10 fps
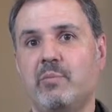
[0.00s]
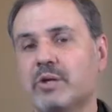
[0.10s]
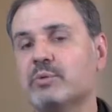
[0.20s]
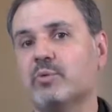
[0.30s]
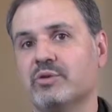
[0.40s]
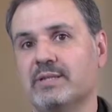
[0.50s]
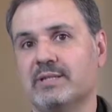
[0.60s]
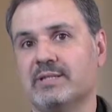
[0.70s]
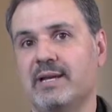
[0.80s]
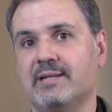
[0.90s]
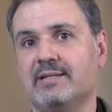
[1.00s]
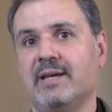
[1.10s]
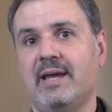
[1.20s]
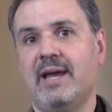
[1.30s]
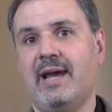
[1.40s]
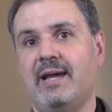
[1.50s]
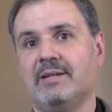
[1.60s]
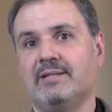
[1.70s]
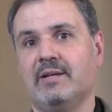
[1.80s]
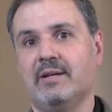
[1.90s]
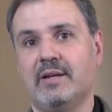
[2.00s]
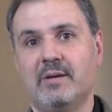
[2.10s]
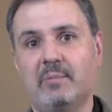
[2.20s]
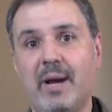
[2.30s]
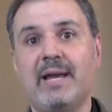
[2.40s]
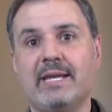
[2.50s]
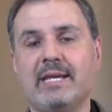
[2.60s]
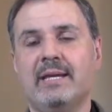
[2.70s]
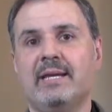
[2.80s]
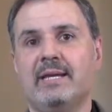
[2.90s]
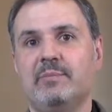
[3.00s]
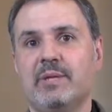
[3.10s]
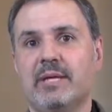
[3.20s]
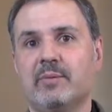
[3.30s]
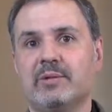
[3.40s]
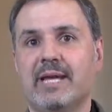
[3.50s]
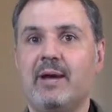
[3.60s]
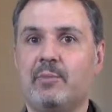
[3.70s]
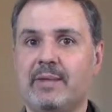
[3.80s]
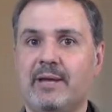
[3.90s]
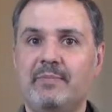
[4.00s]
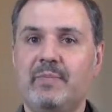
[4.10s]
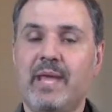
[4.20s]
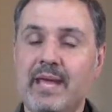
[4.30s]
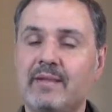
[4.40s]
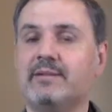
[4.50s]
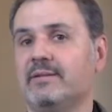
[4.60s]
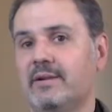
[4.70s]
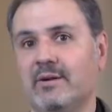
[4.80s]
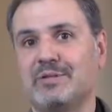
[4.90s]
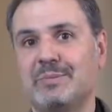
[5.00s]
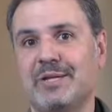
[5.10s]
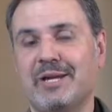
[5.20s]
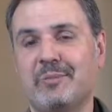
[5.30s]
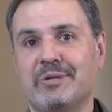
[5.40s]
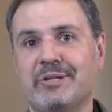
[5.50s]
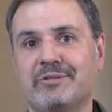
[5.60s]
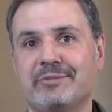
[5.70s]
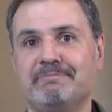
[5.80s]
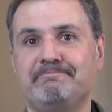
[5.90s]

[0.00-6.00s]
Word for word: much more success as a, a body in being able to help them and ultimately to help ourselves.